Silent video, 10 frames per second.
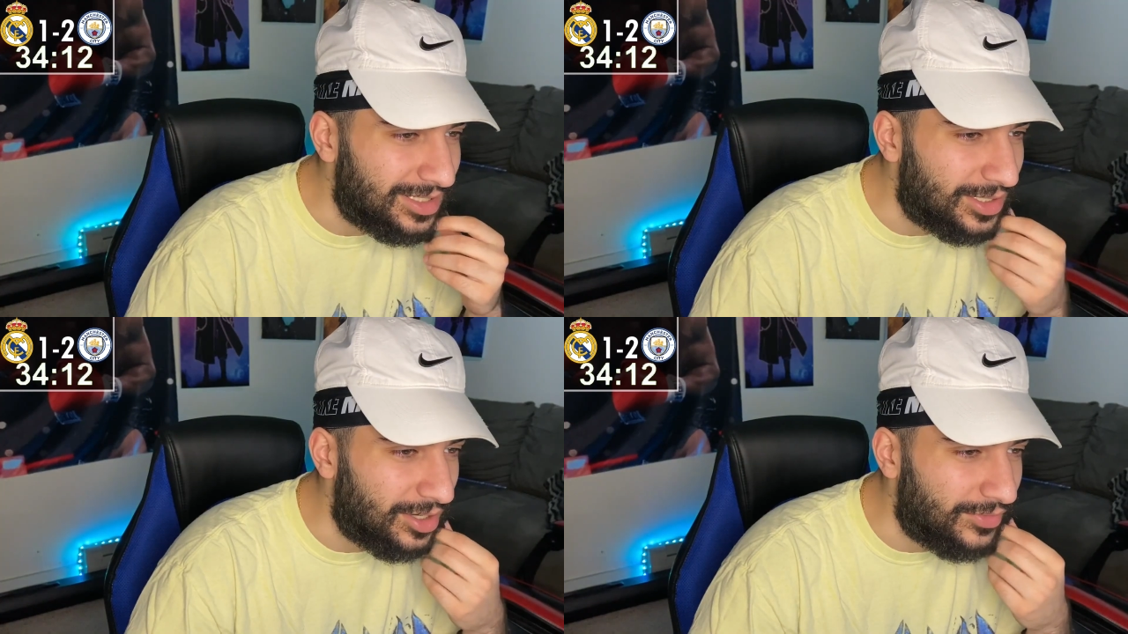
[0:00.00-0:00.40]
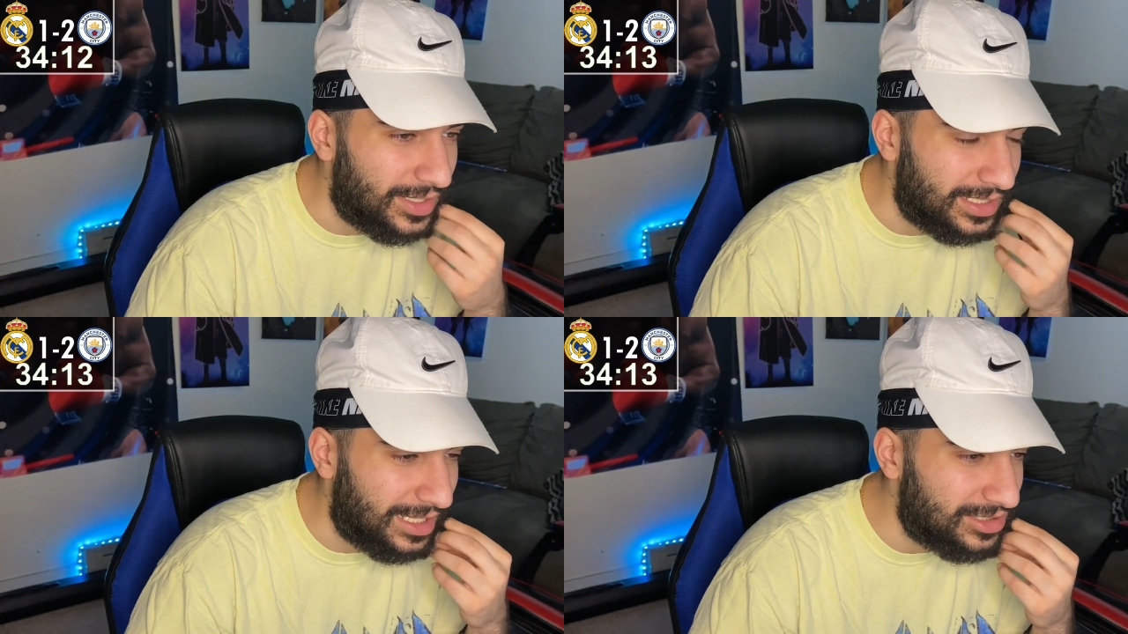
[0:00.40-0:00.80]
There we go,
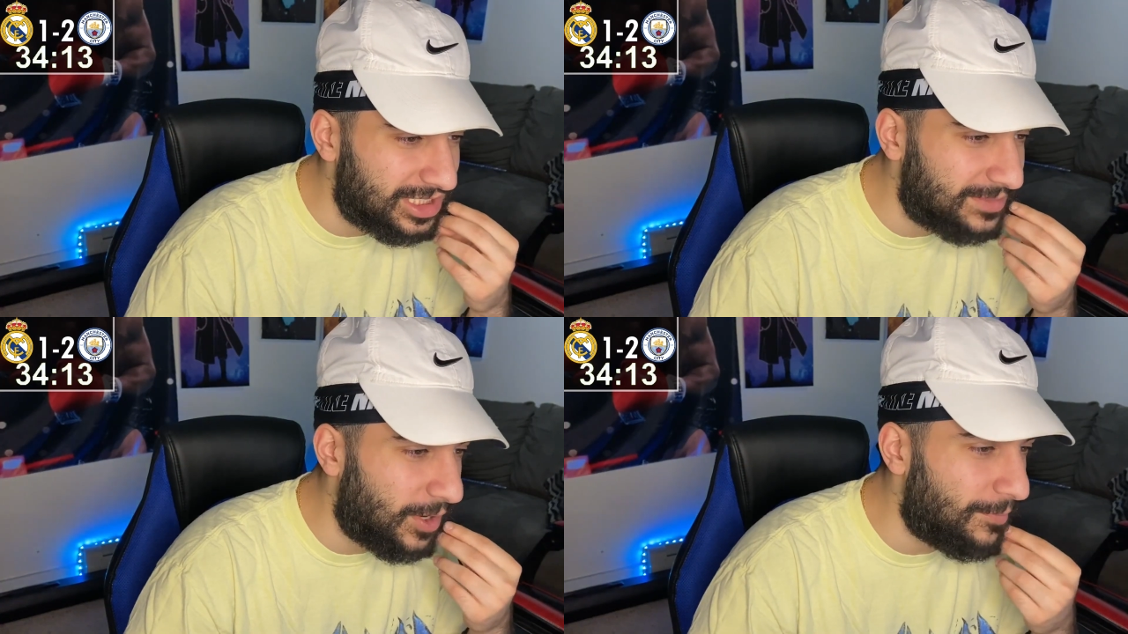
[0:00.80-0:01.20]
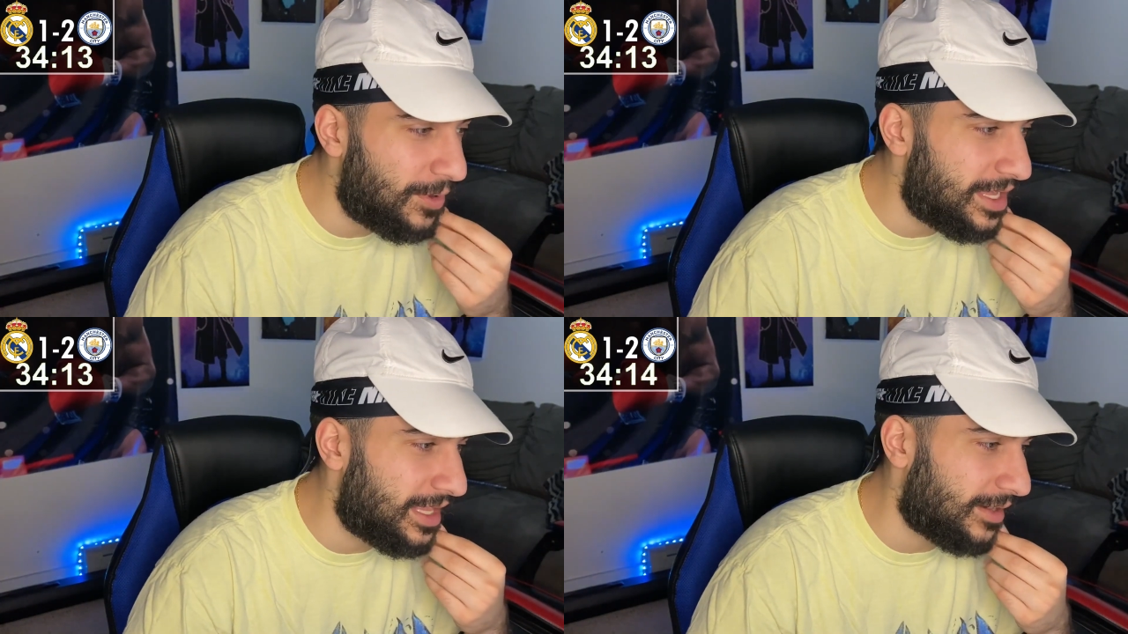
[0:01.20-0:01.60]
Vinny. That was a smart
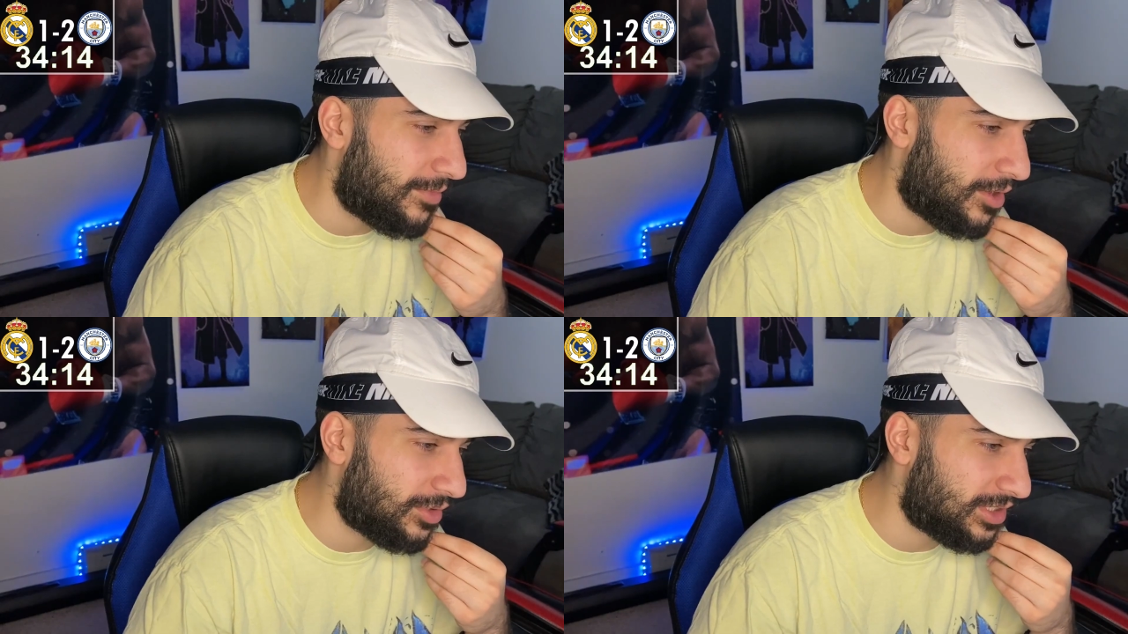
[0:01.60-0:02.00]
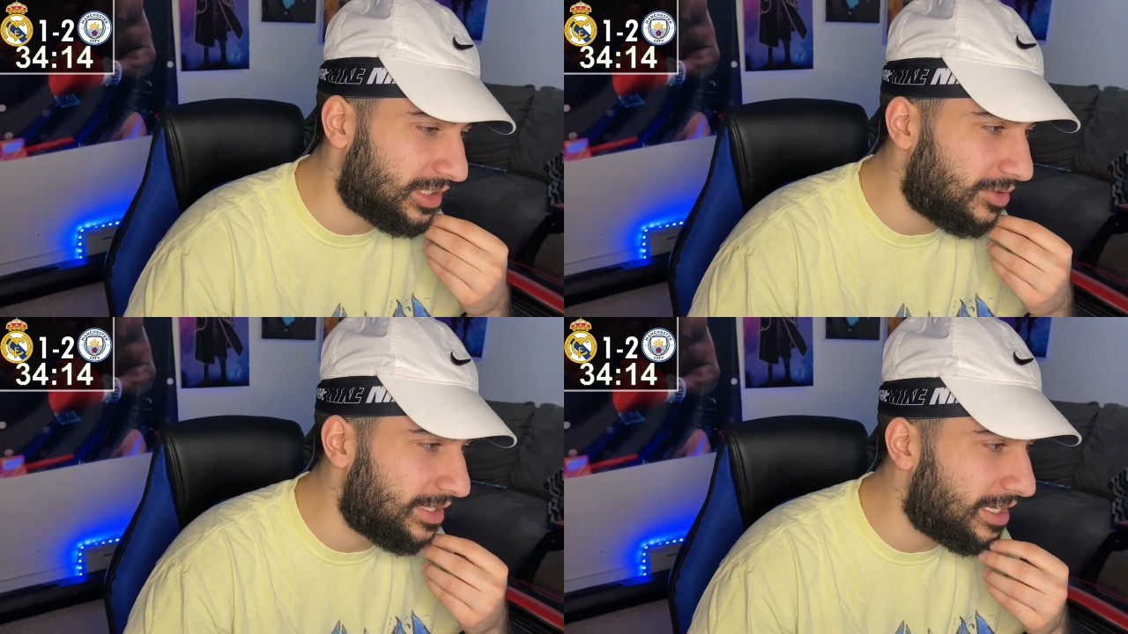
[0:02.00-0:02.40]
play there, bro.
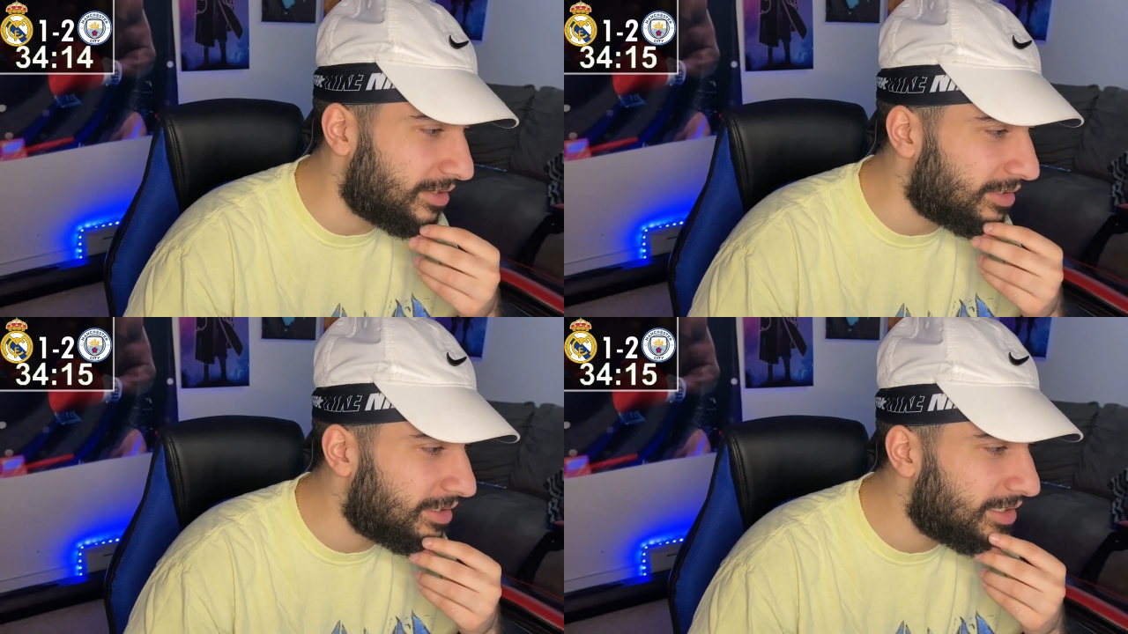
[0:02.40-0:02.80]
Just slow it down.